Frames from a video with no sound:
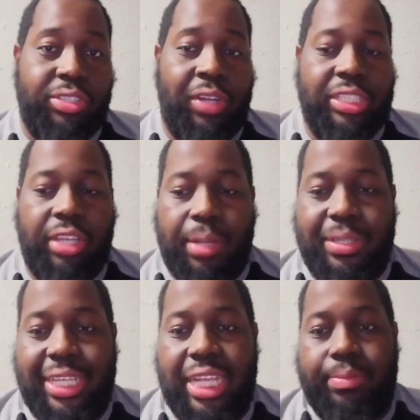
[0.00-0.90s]
So let's talk
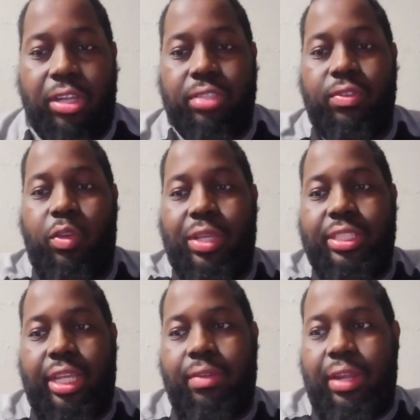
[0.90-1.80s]
about Tyus Bowser for a quick
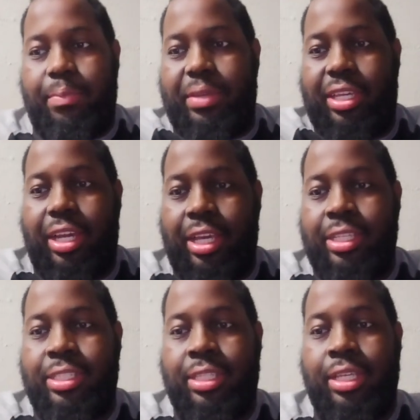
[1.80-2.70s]
second, right?
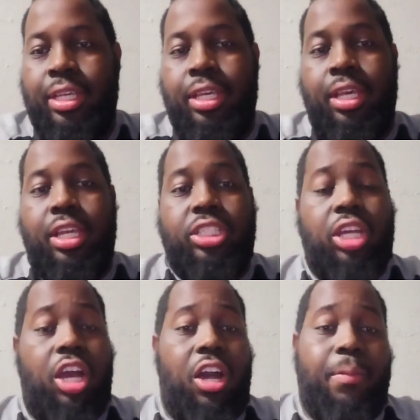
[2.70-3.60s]
Because
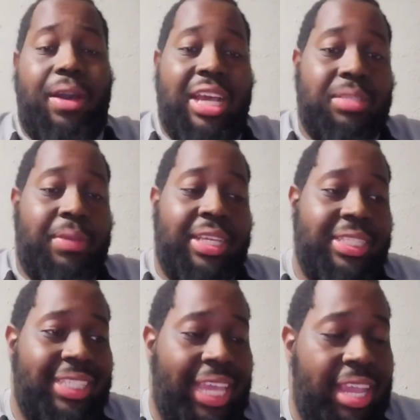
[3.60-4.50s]
John Harbaugh has
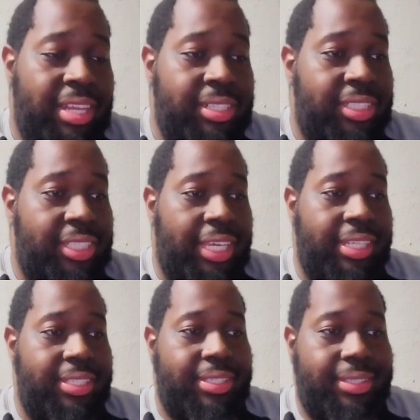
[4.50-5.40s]
been saying
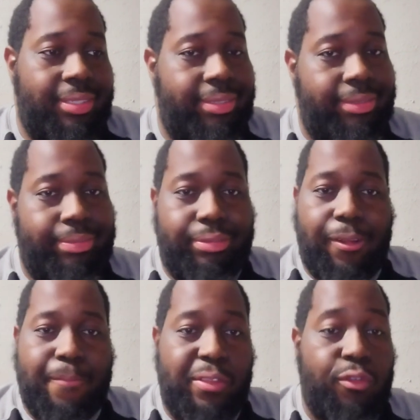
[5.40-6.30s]
since
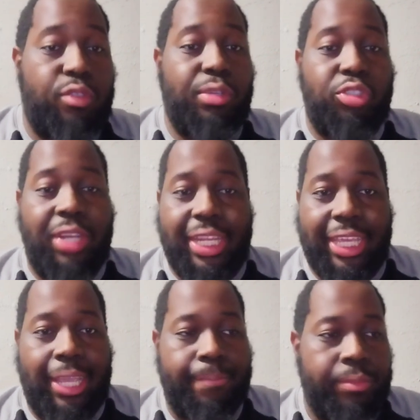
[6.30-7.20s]
first week of training
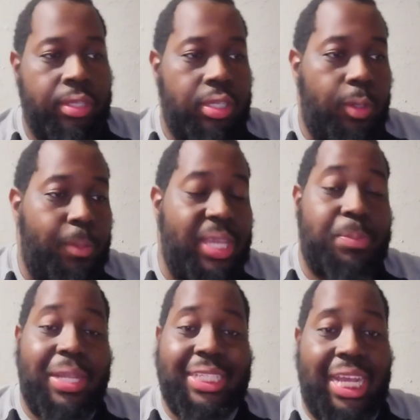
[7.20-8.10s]
camp, we
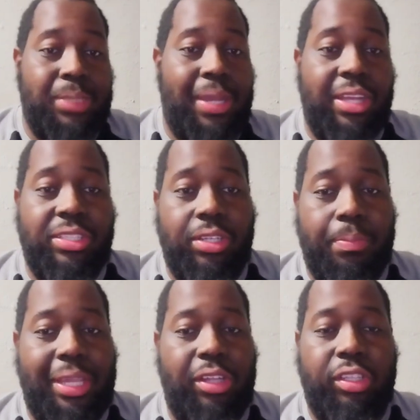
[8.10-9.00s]
expect Tyus Bowser to
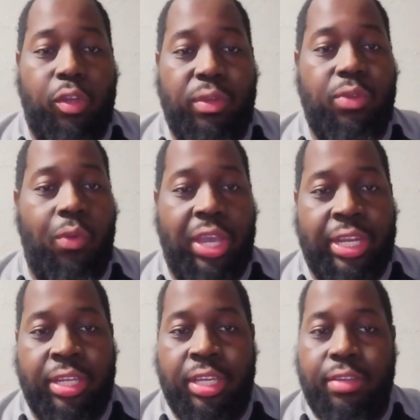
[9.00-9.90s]
be out there week
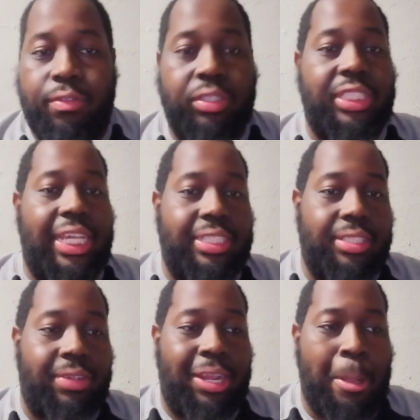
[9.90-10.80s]
1 versus
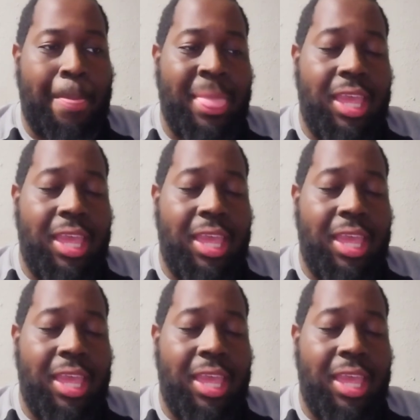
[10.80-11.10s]
Texans, right?